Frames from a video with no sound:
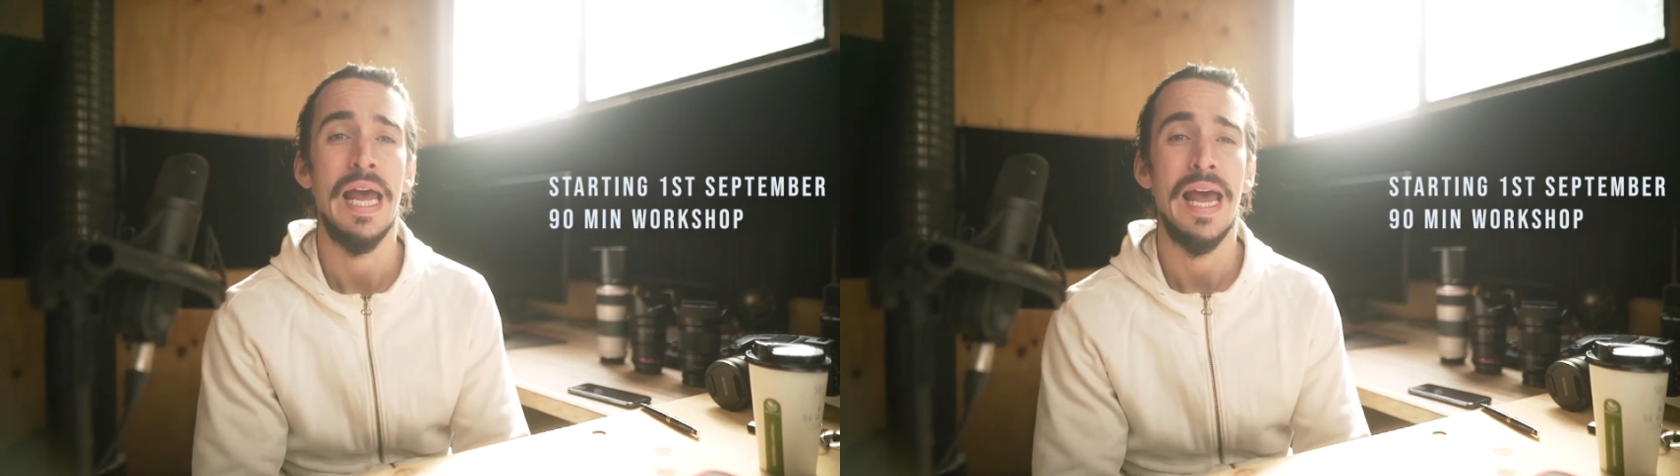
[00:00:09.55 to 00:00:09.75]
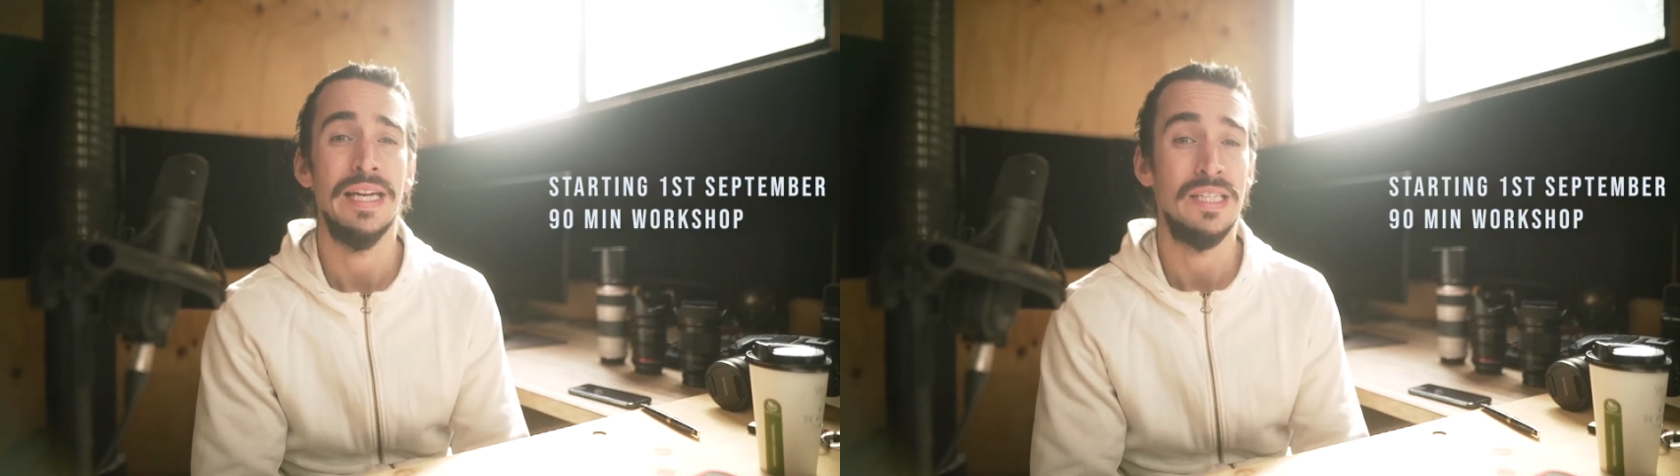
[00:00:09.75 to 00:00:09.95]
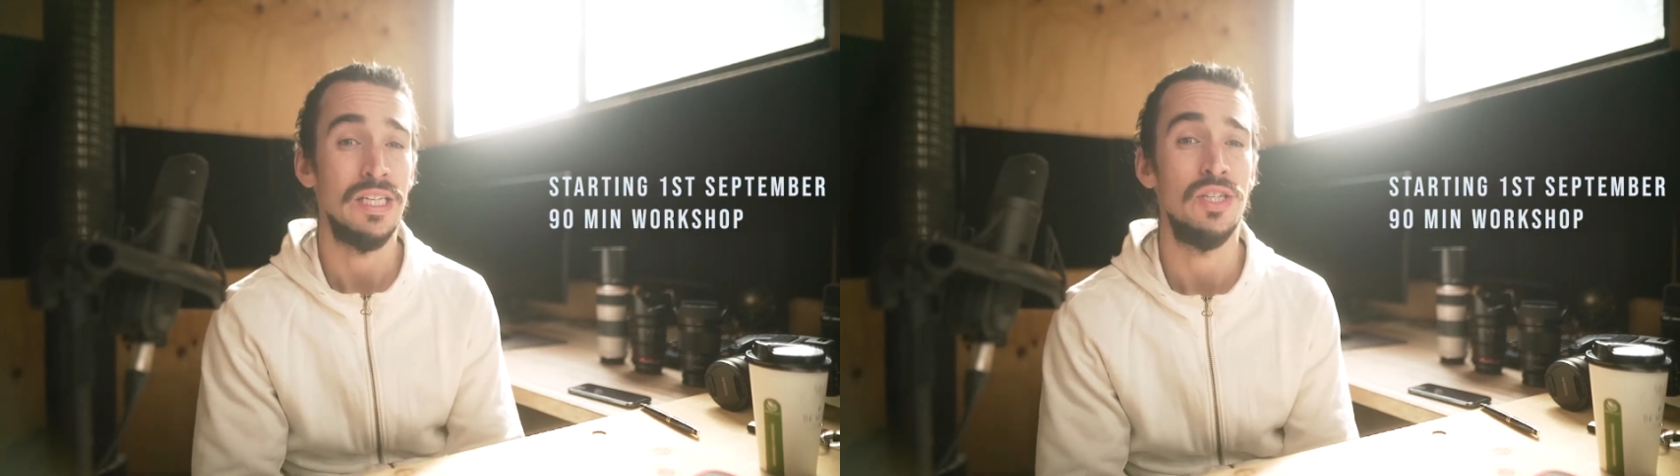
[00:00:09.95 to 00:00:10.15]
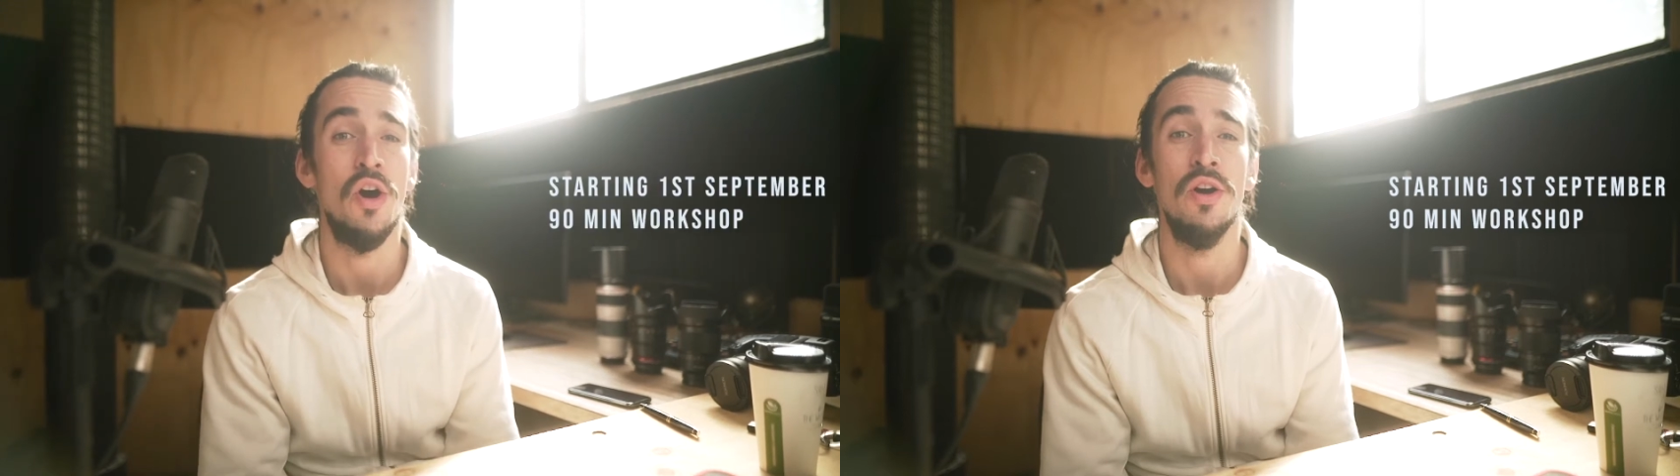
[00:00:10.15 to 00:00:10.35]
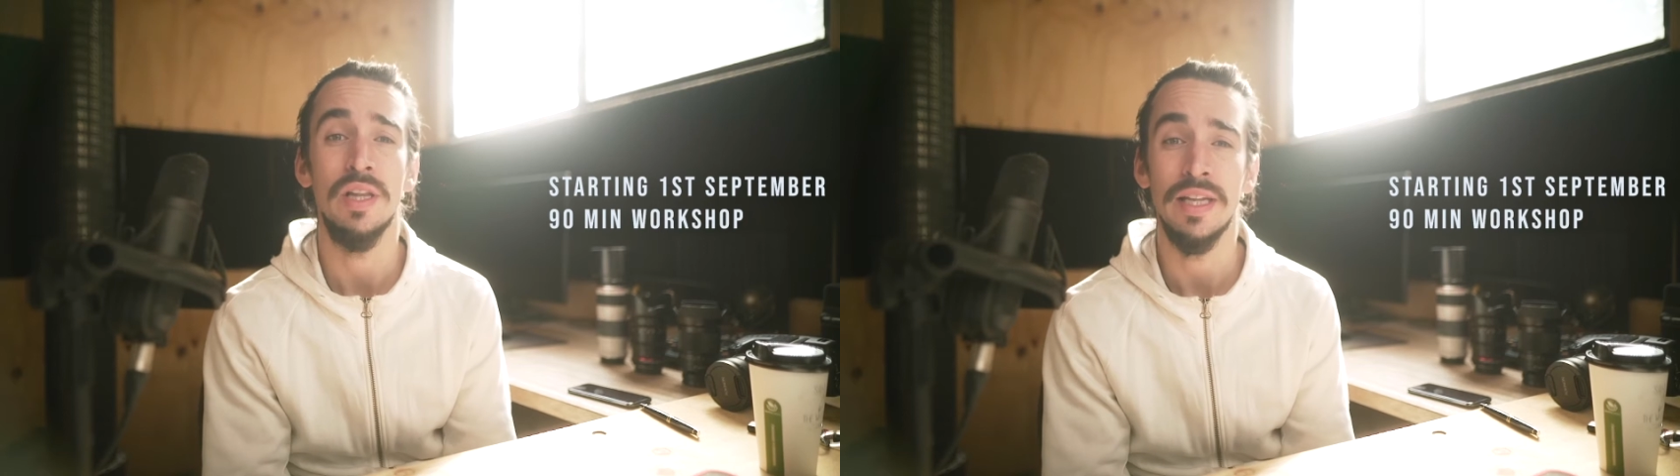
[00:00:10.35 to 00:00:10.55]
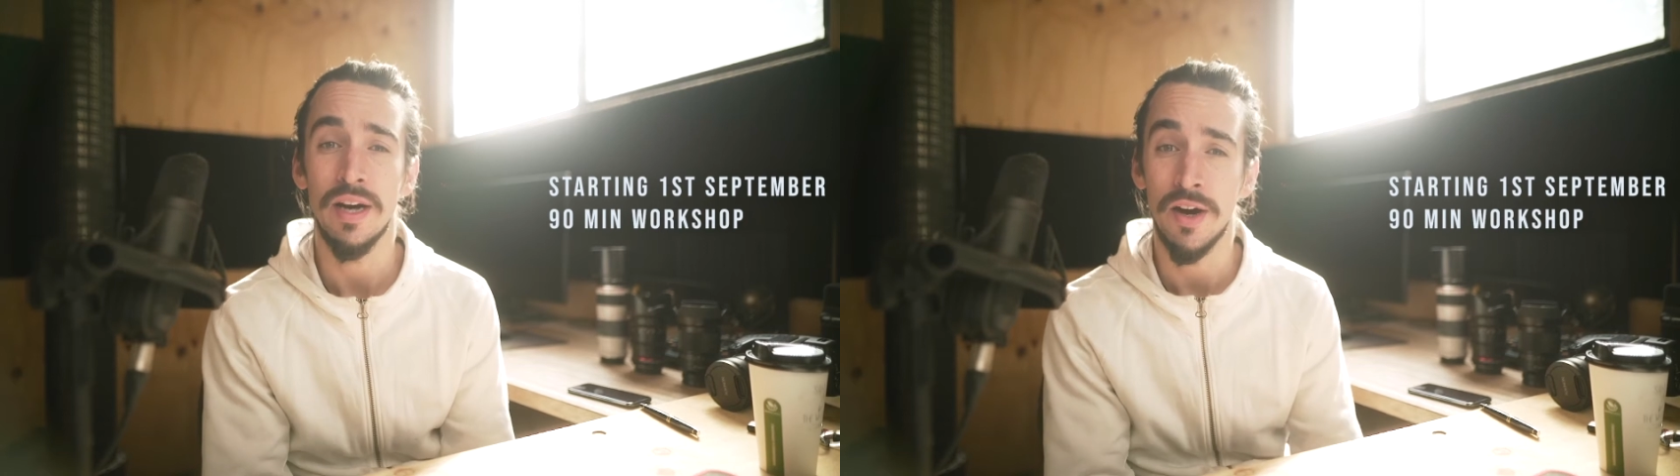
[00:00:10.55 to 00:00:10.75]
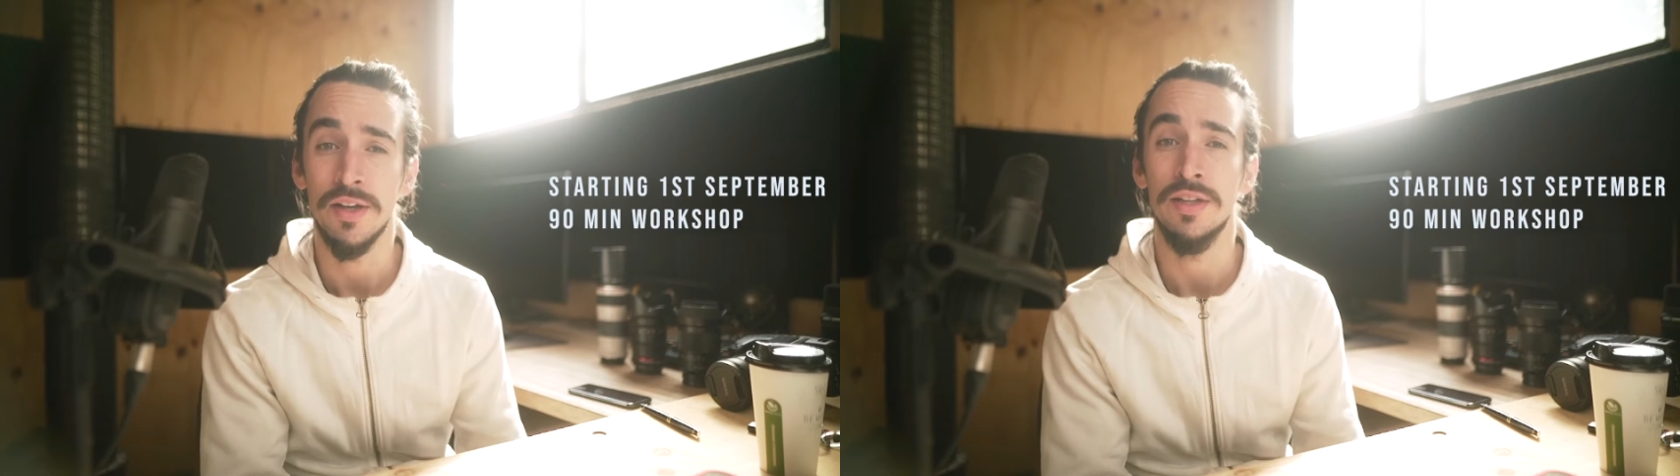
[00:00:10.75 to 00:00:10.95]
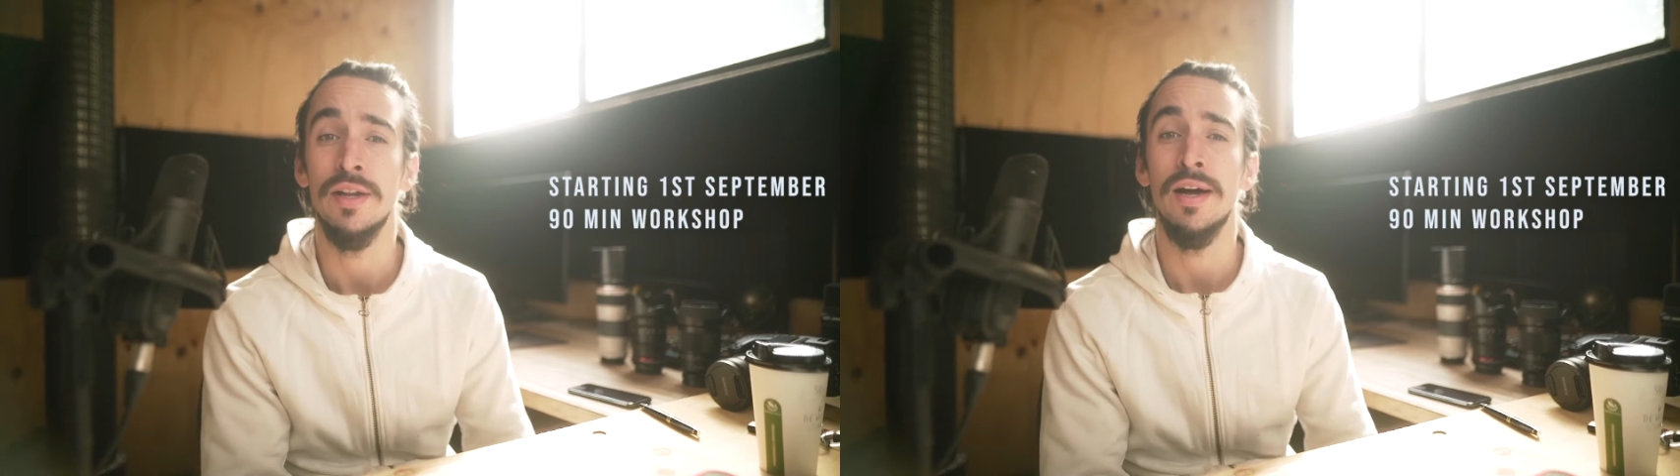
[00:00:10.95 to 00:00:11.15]
It's a totally
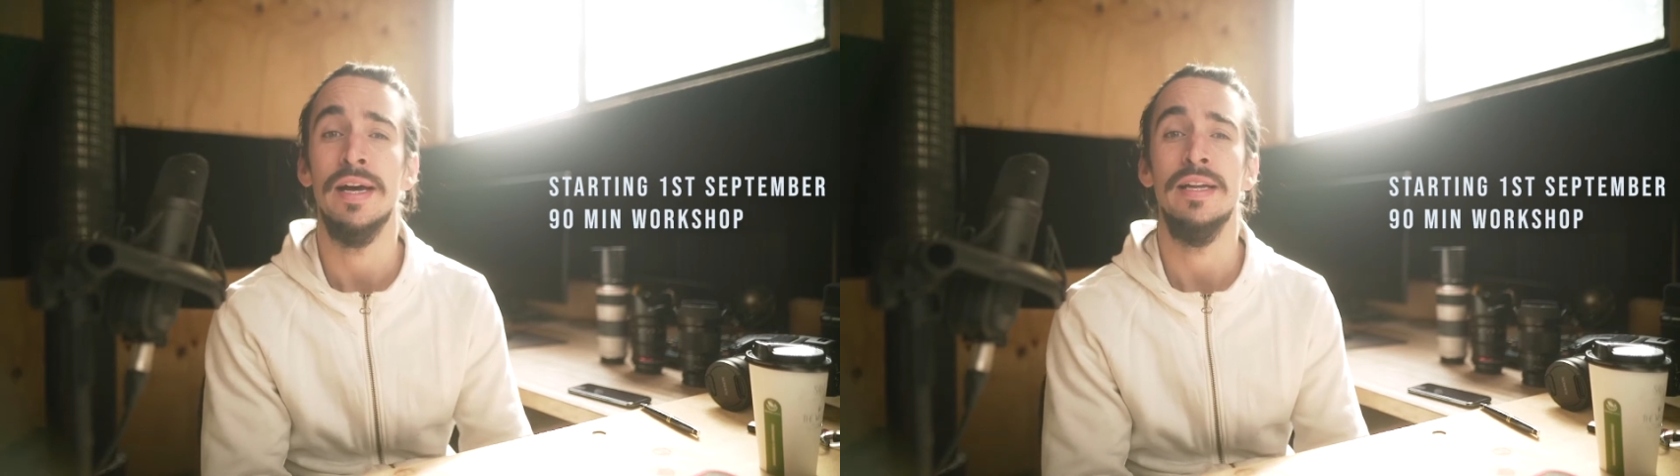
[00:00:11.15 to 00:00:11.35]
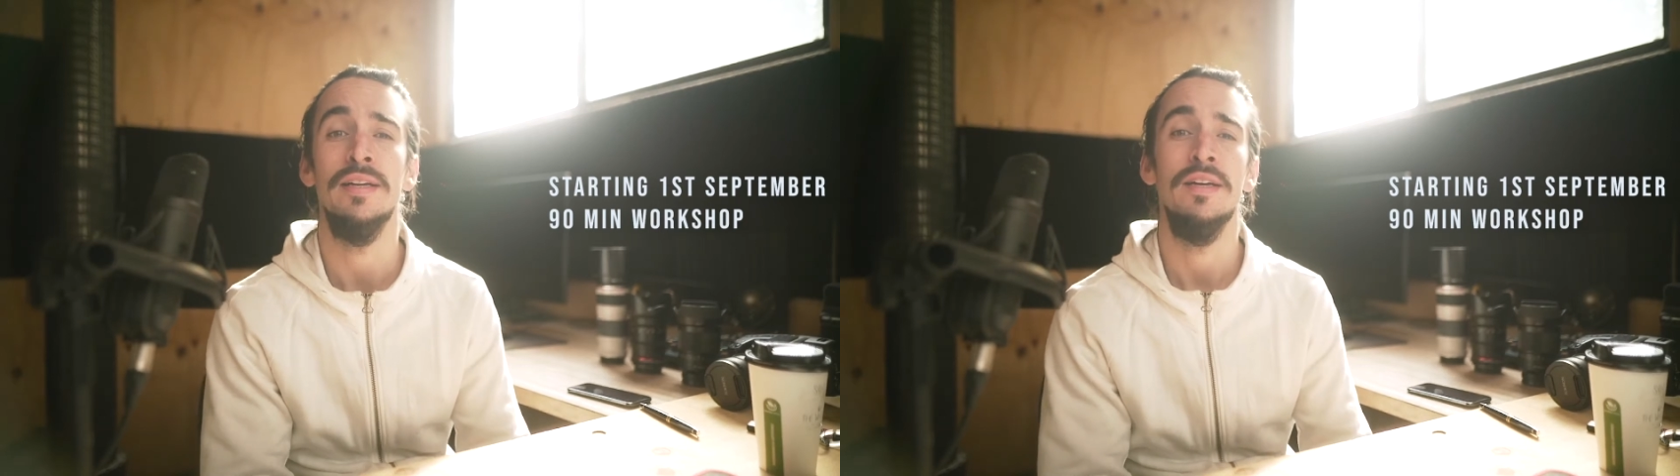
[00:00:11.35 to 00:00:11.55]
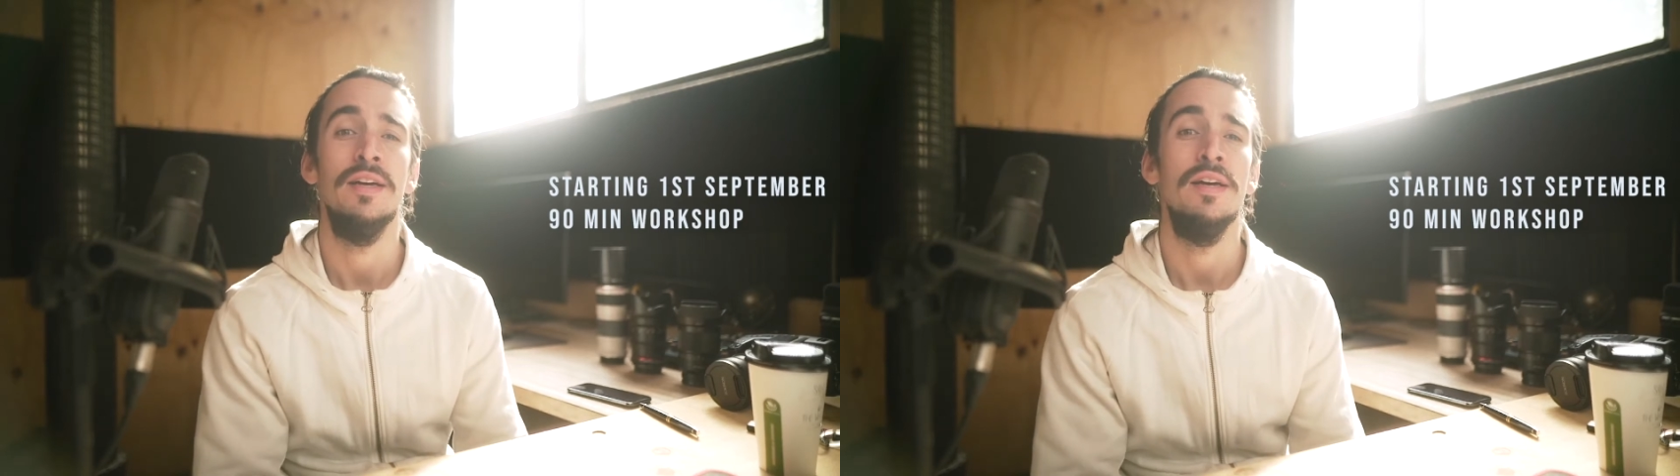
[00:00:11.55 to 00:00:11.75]
online